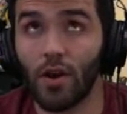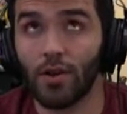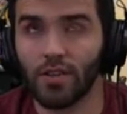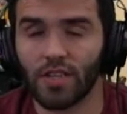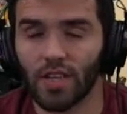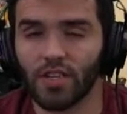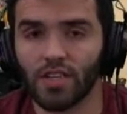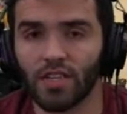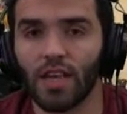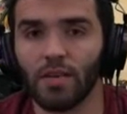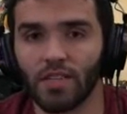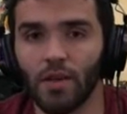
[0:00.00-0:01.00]
I should
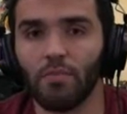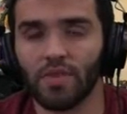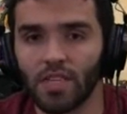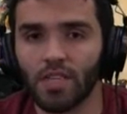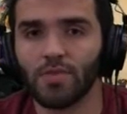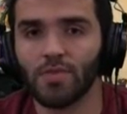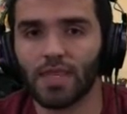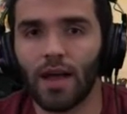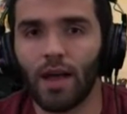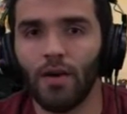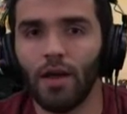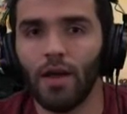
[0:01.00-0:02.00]
say. So Batum was
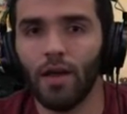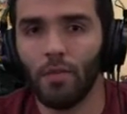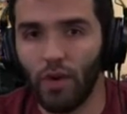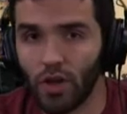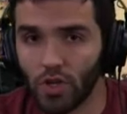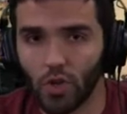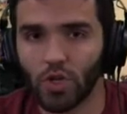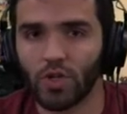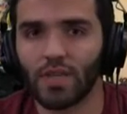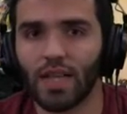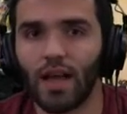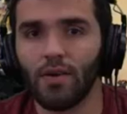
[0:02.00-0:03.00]
out, Paul George was
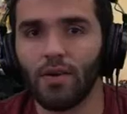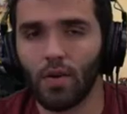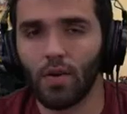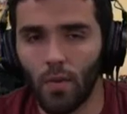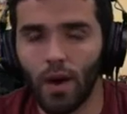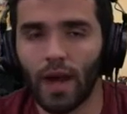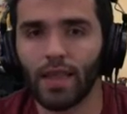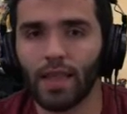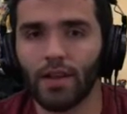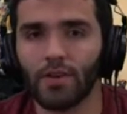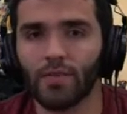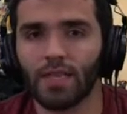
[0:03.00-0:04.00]
out, Kawhi
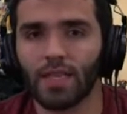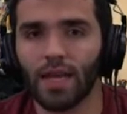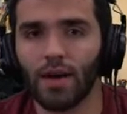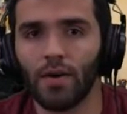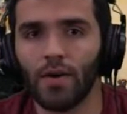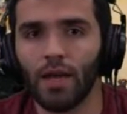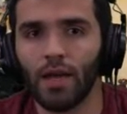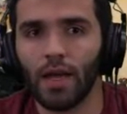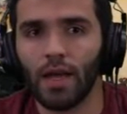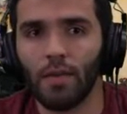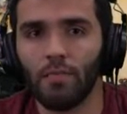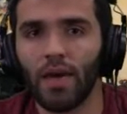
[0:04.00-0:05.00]
Leonard was out,
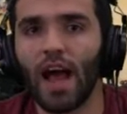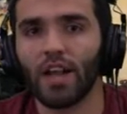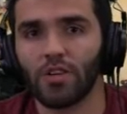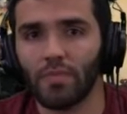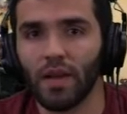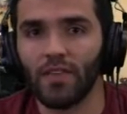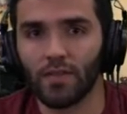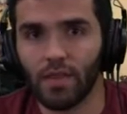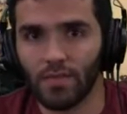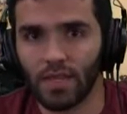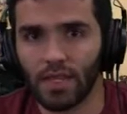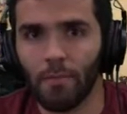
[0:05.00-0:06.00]
and then Patrick Beverley
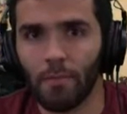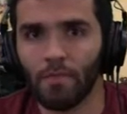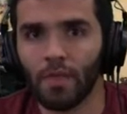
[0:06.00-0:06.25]
was out.